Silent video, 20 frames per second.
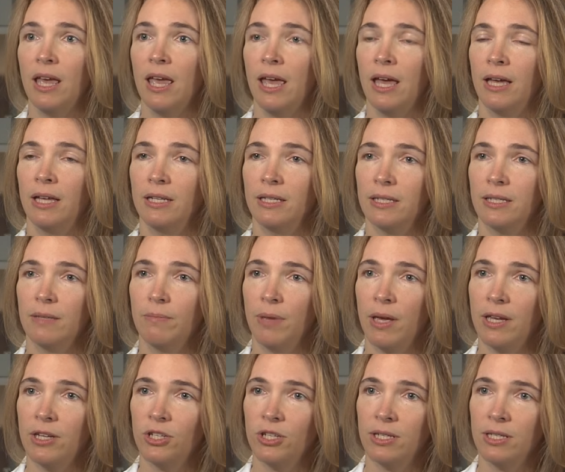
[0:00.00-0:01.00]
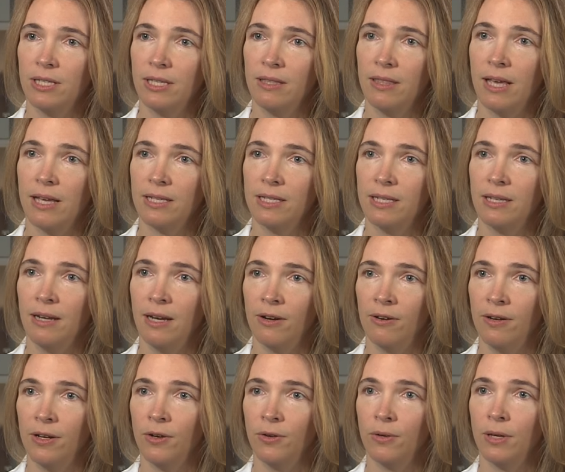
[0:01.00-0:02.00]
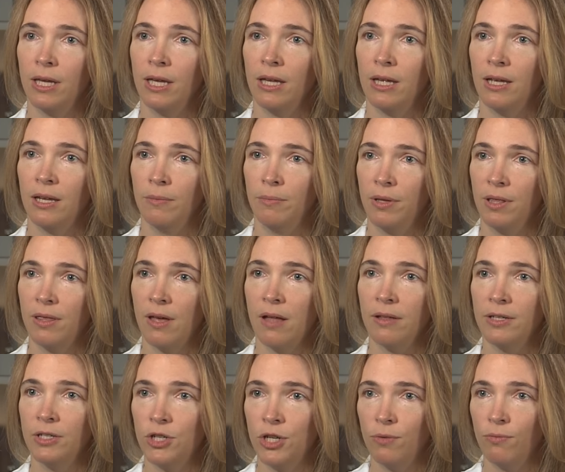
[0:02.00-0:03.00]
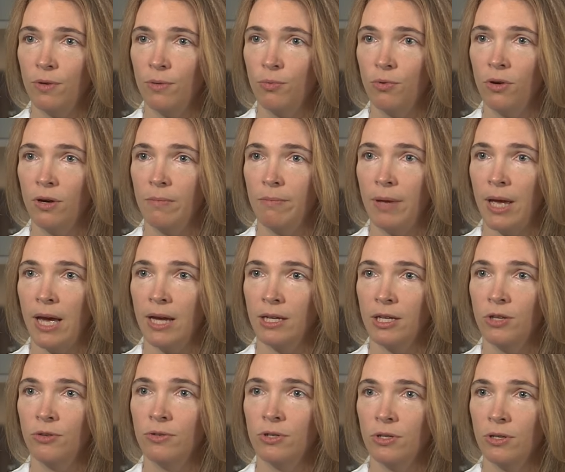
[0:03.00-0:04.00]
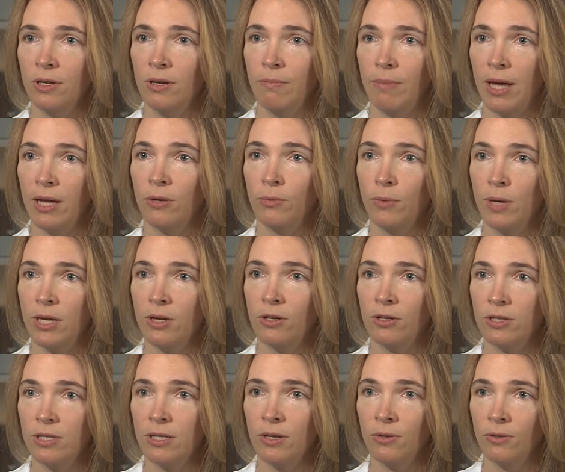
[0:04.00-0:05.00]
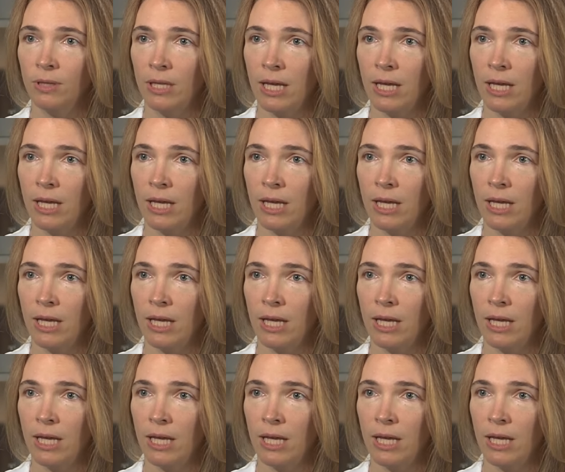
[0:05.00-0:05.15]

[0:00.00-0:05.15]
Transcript: And patients in that scenario get a pathology report back, usually about a week or so